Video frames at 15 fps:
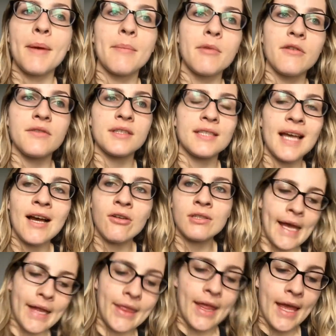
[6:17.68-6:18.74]
I moved us
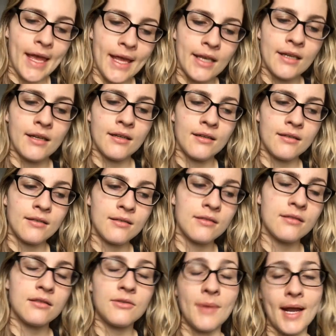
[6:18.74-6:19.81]
out, and then
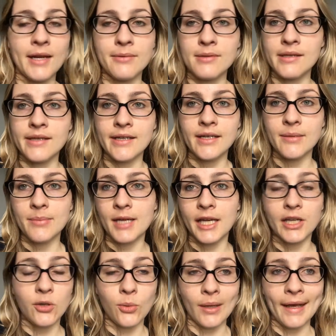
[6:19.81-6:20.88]
Joanna was here being
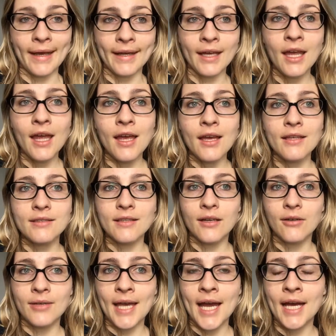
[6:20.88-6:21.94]
annoying.
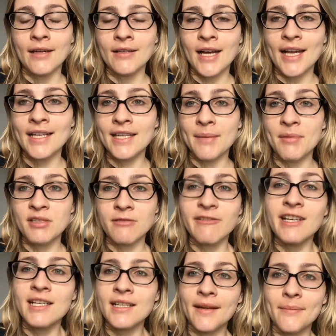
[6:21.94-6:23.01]
So yeah, I didn't get much
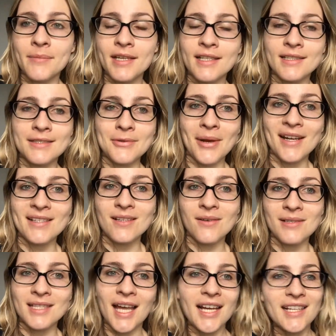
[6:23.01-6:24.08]
reading done because Joanna's
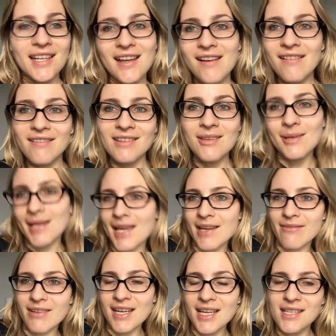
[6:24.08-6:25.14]
always like, no, you
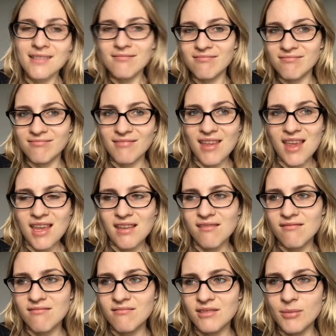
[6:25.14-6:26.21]
can't read. Nah,
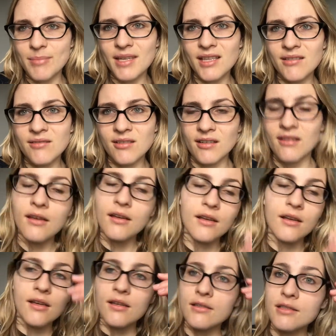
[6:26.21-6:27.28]
don't be a loser.
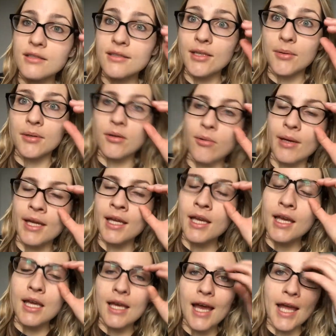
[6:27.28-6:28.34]
She's so annoying.
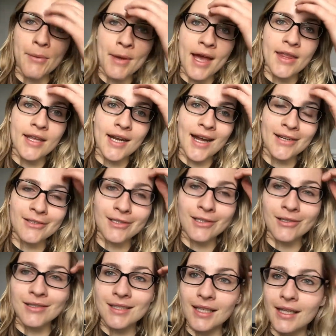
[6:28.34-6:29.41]
Anyway, and then actually
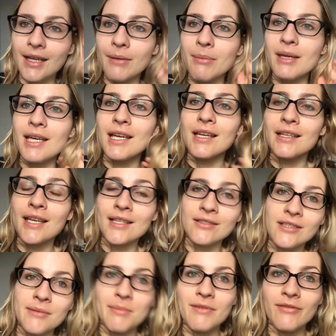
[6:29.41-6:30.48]
on Sunday,
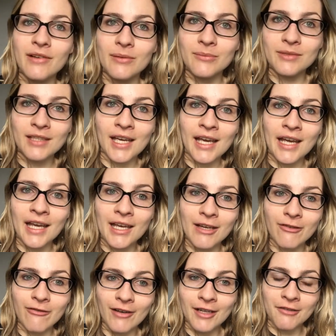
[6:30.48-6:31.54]
yesterday we filmed a
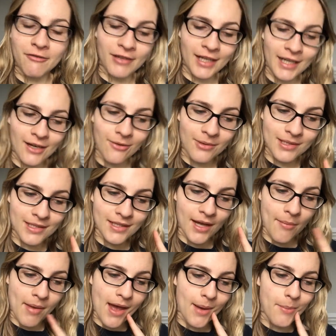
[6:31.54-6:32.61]
fun video, which is
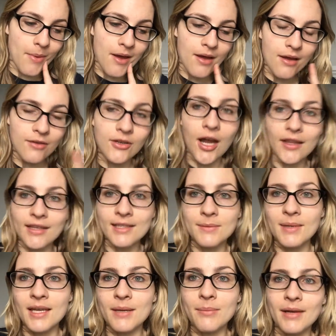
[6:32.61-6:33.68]
coming up not this
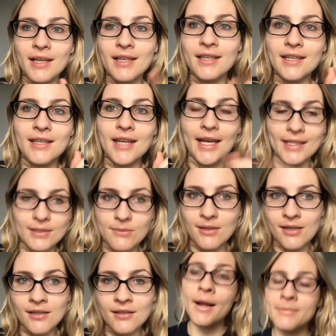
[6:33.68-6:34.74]
week, but next week.
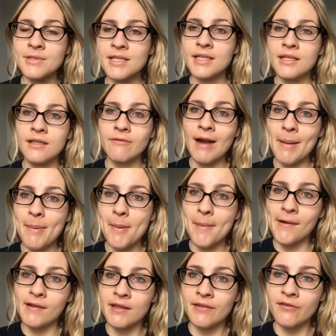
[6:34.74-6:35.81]
I'm just gonna wrap up
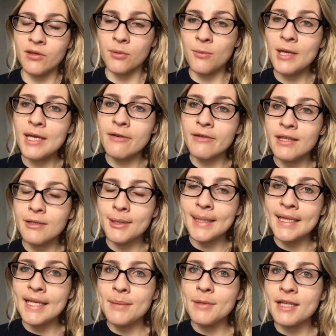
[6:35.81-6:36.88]
everything for the week really
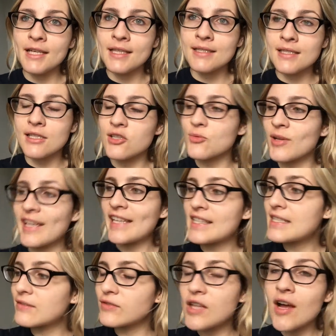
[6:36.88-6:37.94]
quickly because I just wanna get
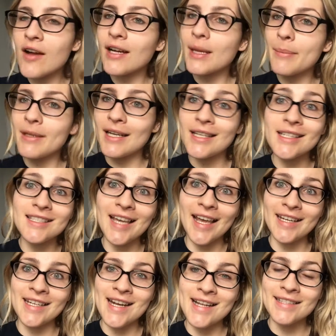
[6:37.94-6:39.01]
this vlog up and I need to
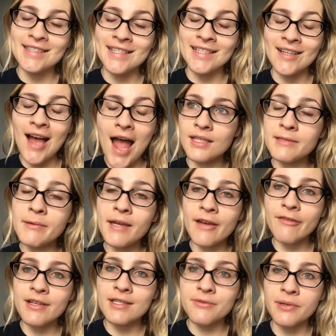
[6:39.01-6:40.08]
edit it still. This week I
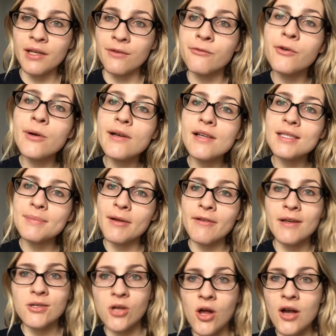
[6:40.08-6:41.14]
finished reading Royals by
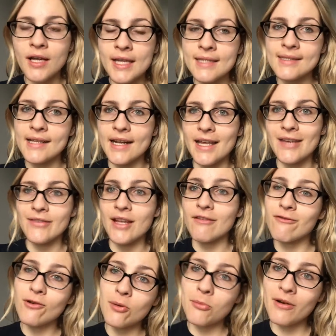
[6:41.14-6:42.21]
Rachel Hawkins. I gave
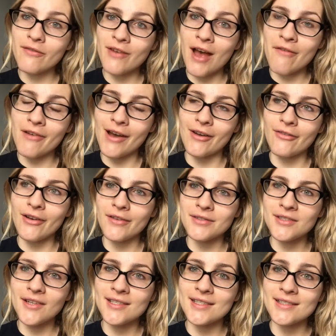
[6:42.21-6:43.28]
that 4.5 out of 5
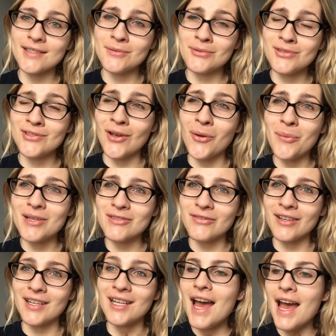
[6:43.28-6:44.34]
stars because it was so much fun.